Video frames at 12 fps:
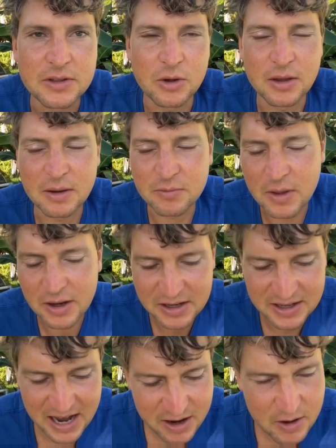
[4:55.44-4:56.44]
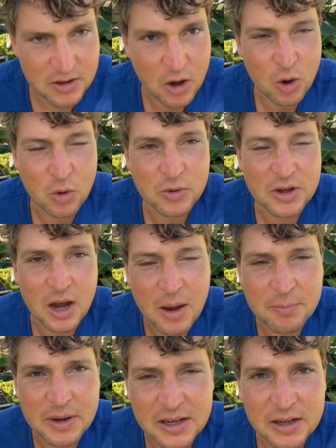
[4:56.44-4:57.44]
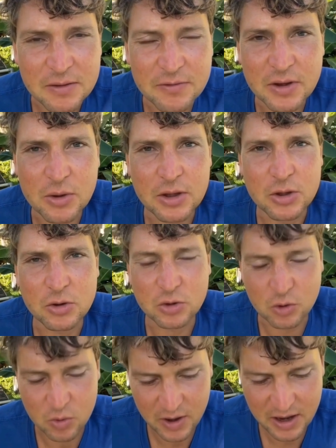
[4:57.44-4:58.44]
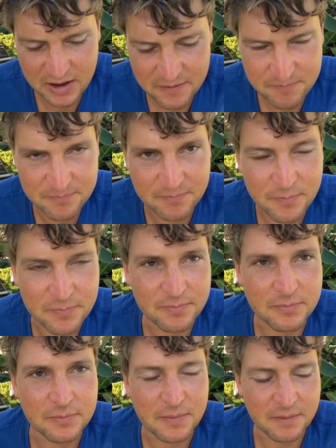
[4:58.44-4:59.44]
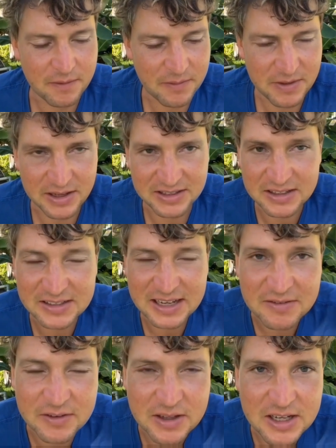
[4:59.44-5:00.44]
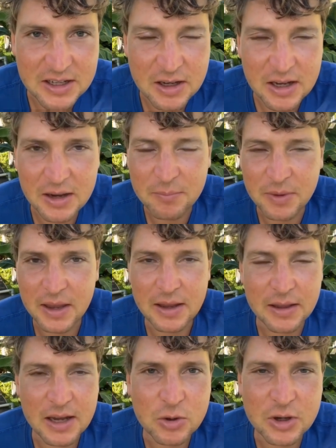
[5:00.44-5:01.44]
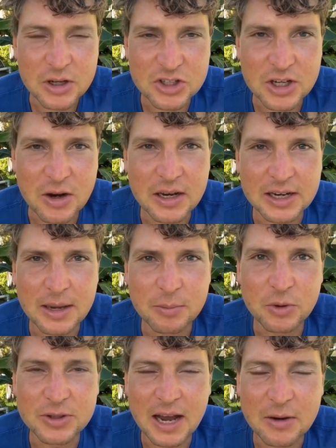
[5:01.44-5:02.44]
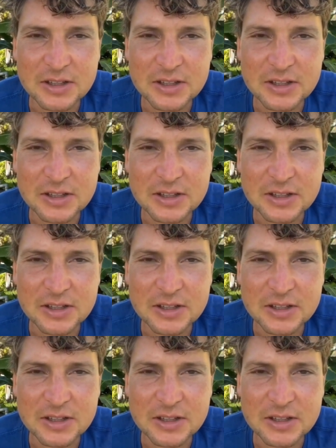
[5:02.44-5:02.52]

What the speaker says: they really tackled the whole topic in a very neutral way. This is definitely a clip that you can share a couple thousand